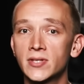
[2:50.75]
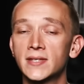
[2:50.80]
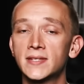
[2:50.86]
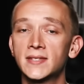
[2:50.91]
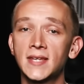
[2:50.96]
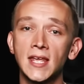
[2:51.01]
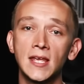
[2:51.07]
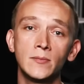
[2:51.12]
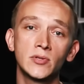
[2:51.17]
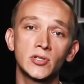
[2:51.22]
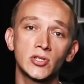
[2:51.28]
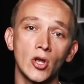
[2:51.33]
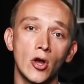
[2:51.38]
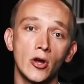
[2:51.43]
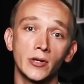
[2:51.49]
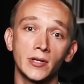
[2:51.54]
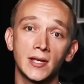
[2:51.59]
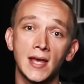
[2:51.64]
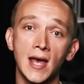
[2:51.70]
the same
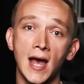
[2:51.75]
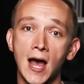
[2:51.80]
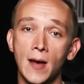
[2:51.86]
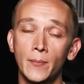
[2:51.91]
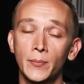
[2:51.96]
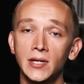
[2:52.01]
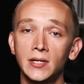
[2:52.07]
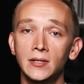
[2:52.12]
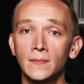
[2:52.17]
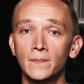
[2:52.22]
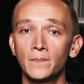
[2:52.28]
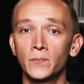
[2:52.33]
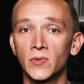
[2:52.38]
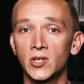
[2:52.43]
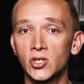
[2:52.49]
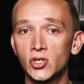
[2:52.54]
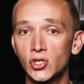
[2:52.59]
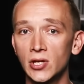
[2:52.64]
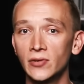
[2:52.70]
song copied,
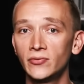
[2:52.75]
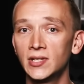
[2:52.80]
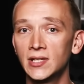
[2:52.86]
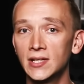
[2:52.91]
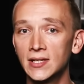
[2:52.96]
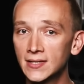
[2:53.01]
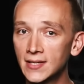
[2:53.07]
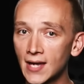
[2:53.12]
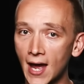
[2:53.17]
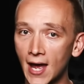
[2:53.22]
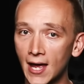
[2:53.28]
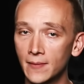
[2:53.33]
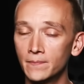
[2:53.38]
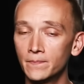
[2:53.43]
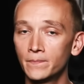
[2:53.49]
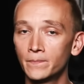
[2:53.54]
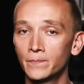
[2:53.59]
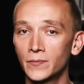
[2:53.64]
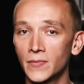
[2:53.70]
shifted in
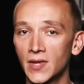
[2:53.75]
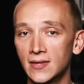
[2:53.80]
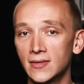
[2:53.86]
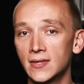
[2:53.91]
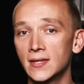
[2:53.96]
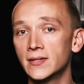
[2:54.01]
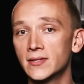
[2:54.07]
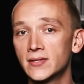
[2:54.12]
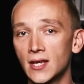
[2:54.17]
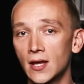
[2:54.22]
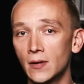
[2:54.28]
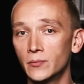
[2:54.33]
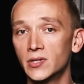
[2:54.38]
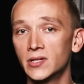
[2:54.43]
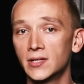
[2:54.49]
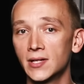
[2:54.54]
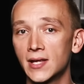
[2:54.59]
time, and then summed